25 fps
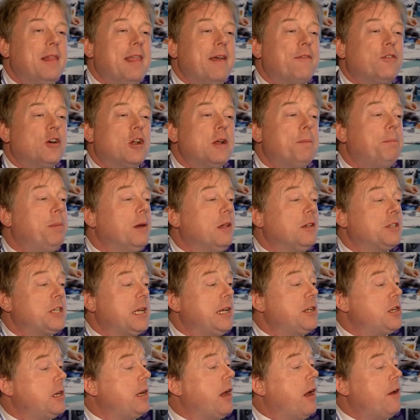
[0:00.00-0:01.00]
They've got a
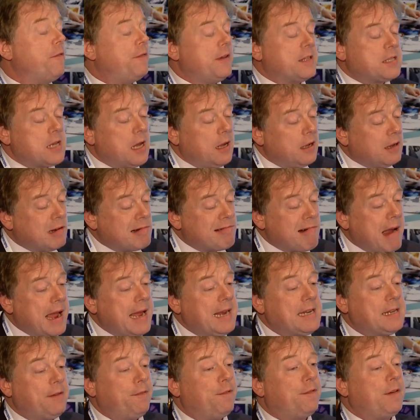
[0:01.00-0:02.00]
bulging, if it's
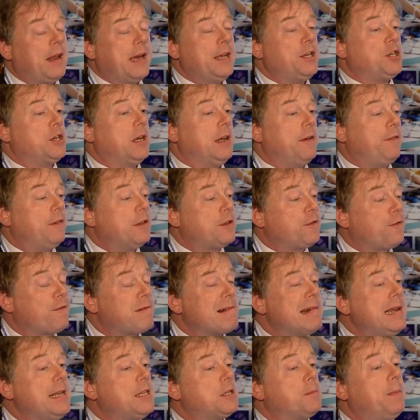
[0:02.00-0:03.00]
grade inflation, if it's
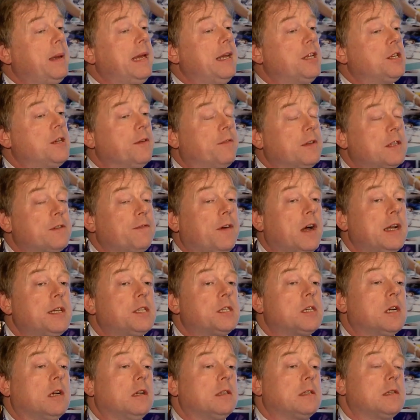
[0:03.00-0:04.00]
free speech, if it's
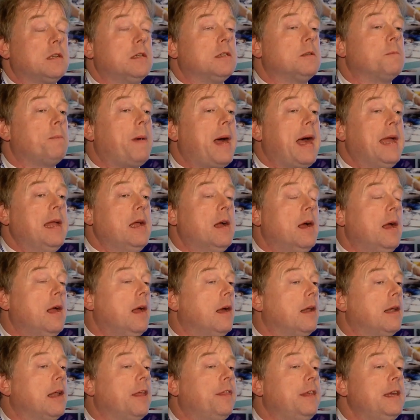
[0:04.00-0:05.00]
Vice-Chancellor's pay.
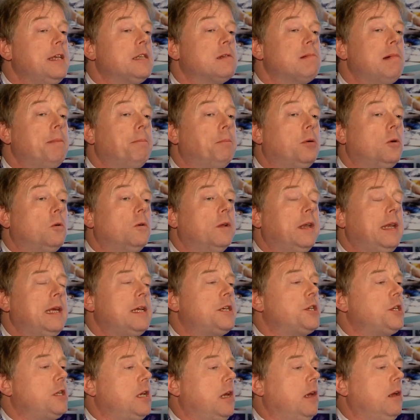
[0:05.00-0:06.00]
Now, these are
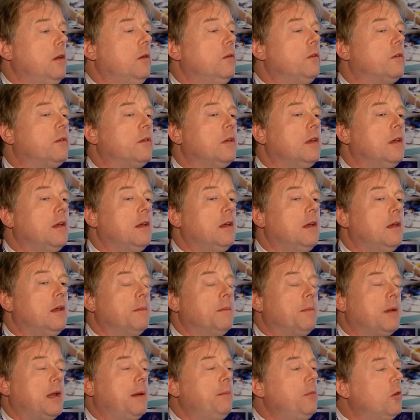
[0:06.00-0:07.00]
important issues,
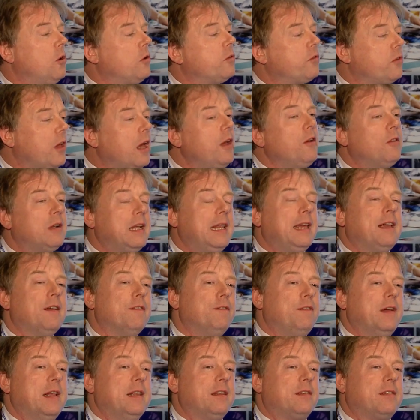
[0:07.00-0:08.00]
but I'm not totally
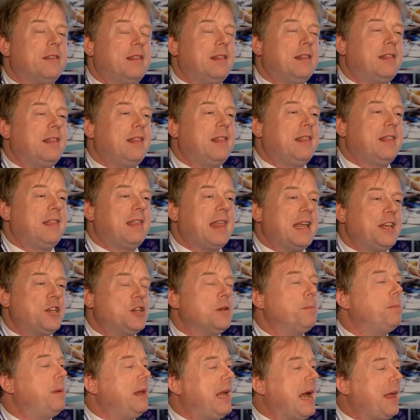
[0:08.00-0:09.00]
convinced they
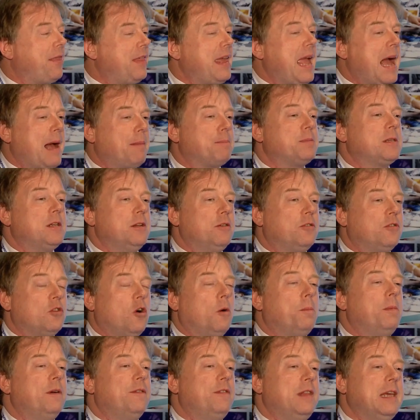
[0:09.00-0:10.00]
should be at the absolute
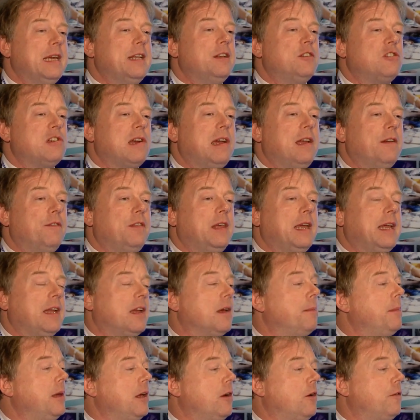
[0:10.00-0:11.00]
top of the in tray of the
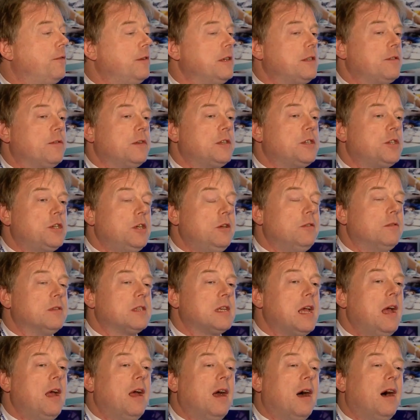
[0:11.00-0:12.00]
incoming Office for
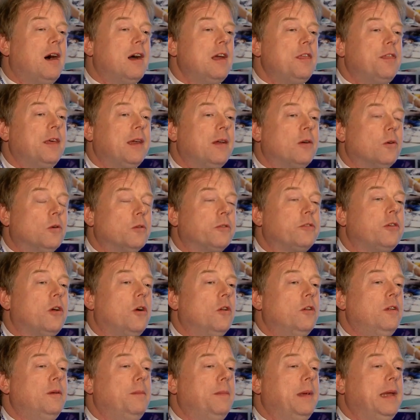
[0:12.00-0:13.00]
Students. I think
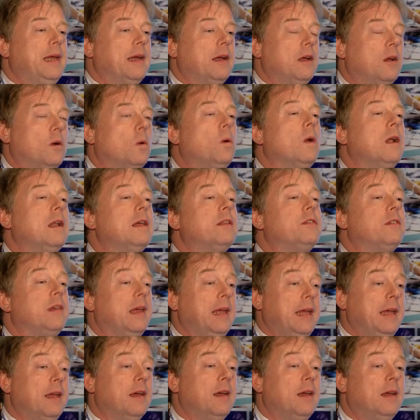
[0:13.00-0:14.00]
autonomy and
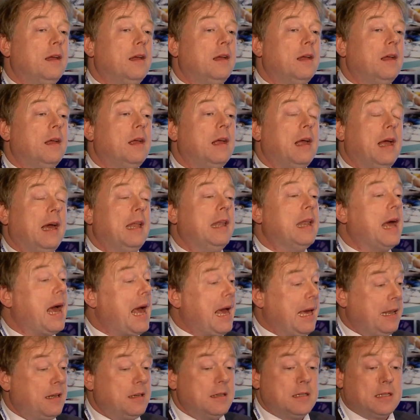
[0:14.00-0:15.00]
quality
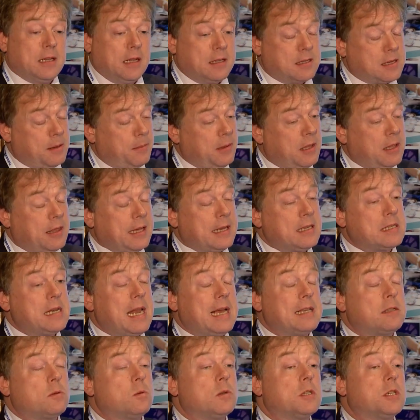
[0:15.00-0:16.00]
and some of the things
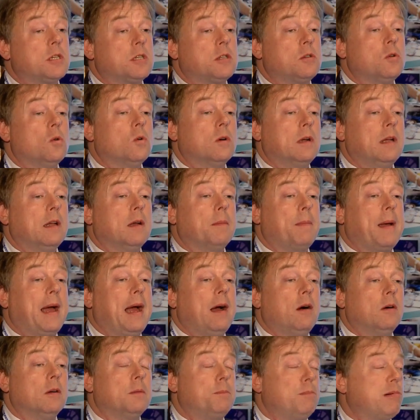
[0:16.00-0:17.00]
Les was just talking
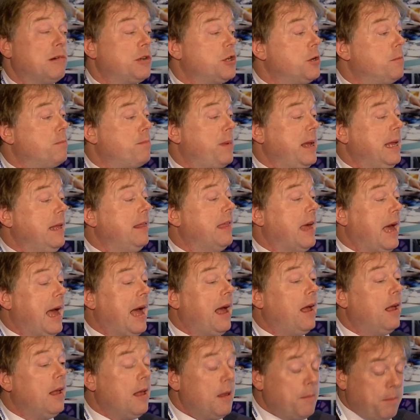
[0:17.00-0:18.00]
about should be
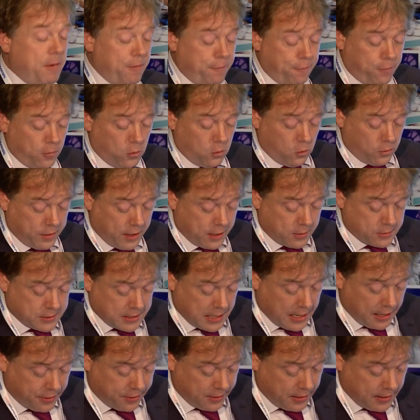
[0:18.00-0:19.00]
there before
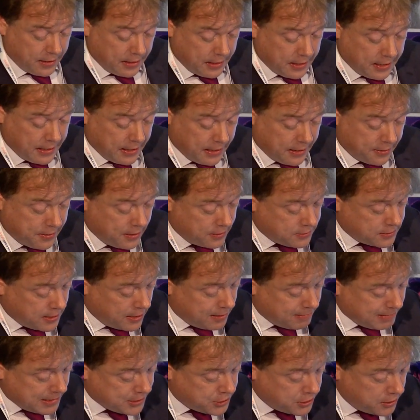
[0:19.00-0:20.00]
those
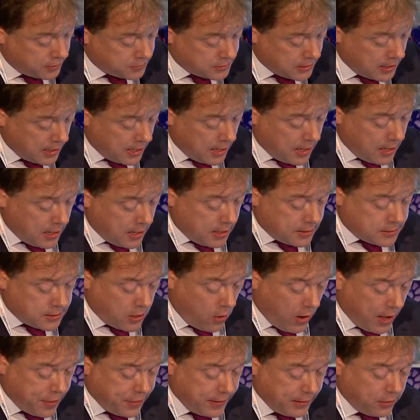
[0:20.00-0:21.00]
other issues.
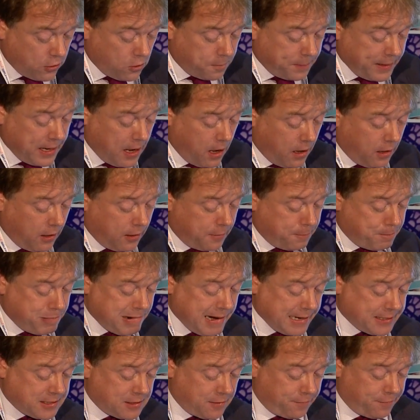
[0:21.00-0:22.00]
So I think you'll be
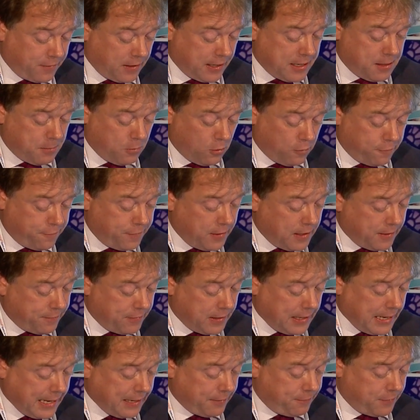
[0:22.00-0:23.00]
hard-pressed to find a more
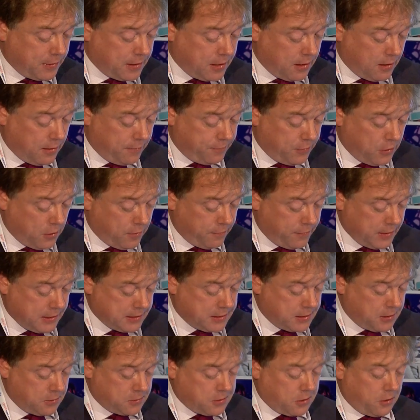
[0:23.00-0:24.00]
fervent advocate of
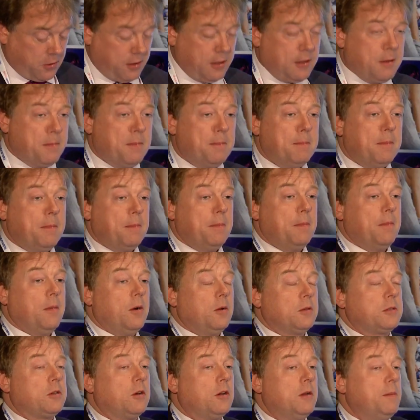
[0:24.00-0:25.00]
university
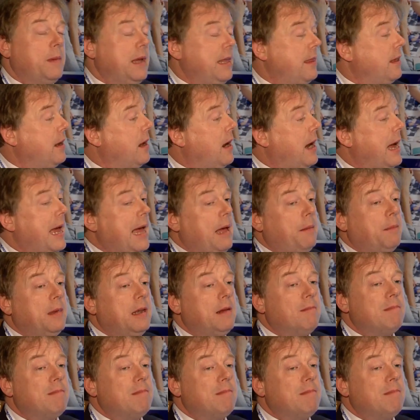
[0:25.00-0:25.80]
autonomy than I am.